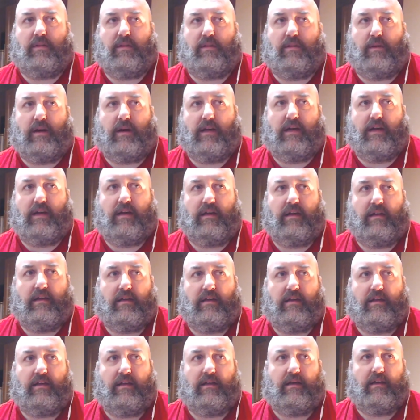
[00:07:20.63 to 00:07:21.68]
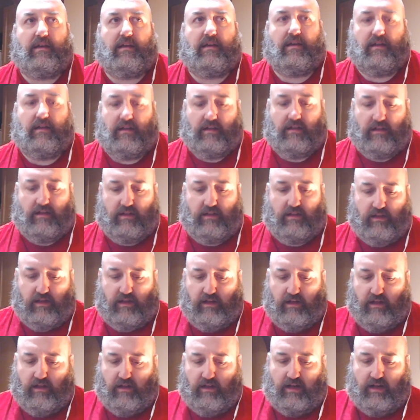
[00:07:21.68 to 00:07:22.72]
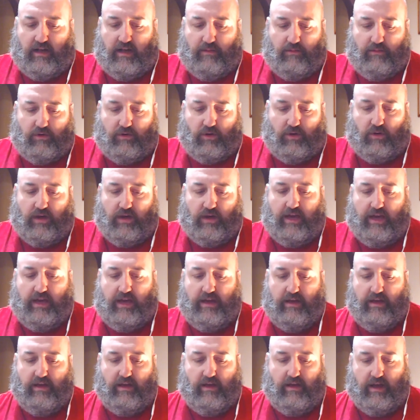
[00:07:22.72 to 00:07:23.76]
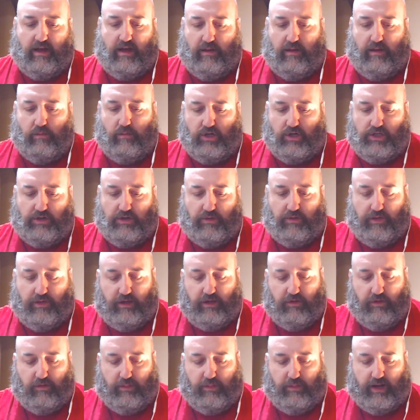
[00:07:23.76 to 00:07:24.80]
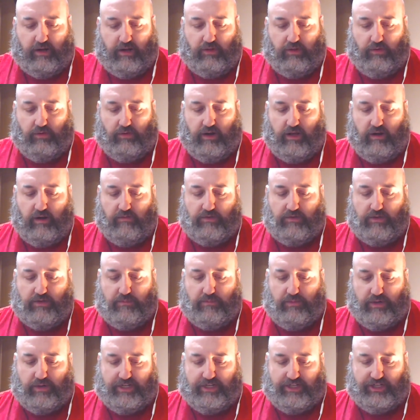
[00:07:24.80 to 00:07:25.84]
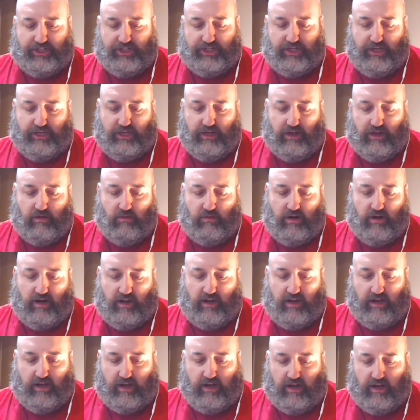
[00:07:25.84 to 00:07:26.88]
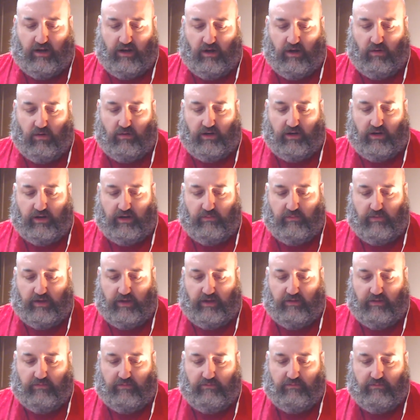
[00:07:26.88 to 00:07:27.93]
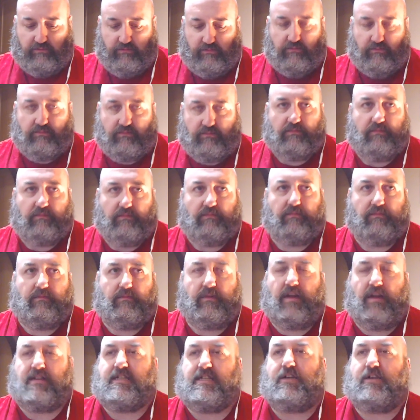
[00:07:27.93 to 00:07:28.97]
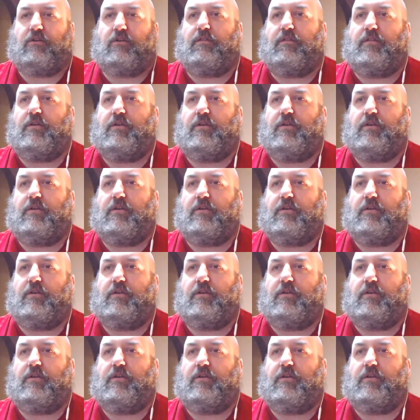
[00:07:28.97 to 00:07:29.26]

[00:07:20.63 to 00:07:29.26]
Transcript: The way. Yeah. Got here. What did you think of the back three of Debuchy, Elneny and Holding, Gimli? Has it got a few...